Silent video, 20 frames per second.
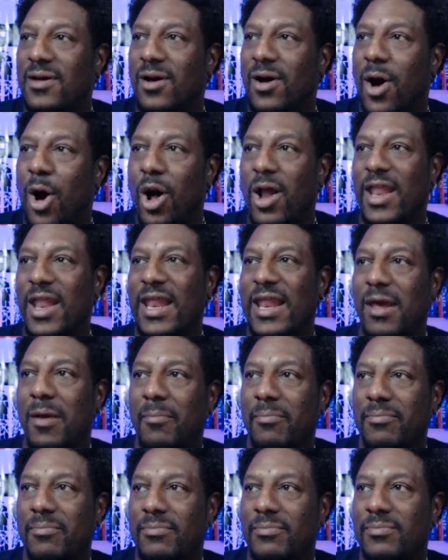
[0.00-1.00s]
all of them
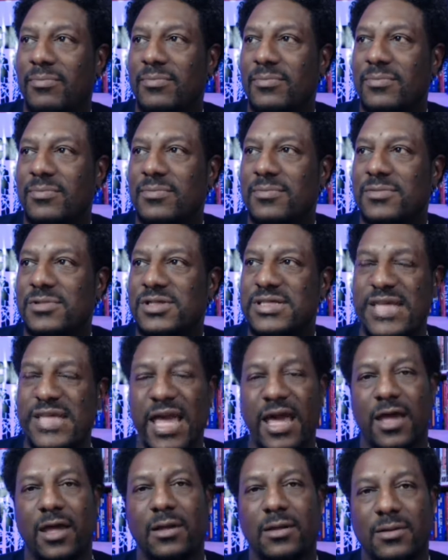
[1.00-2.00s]

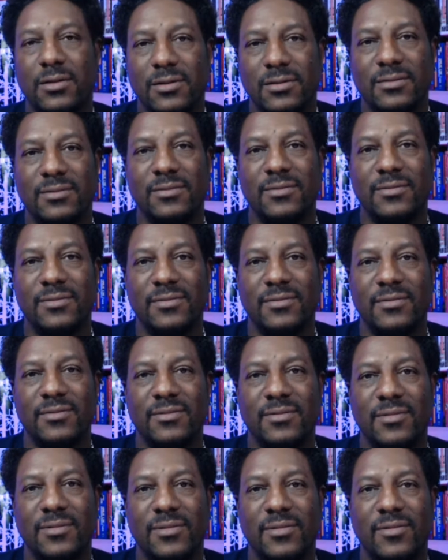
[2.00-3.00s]
sick,
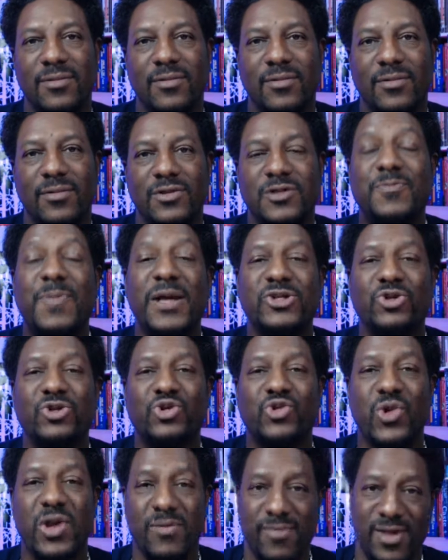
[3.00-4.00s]
special
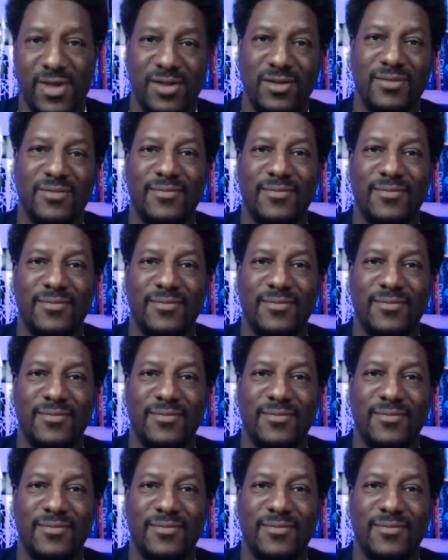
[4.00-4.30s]
treatment.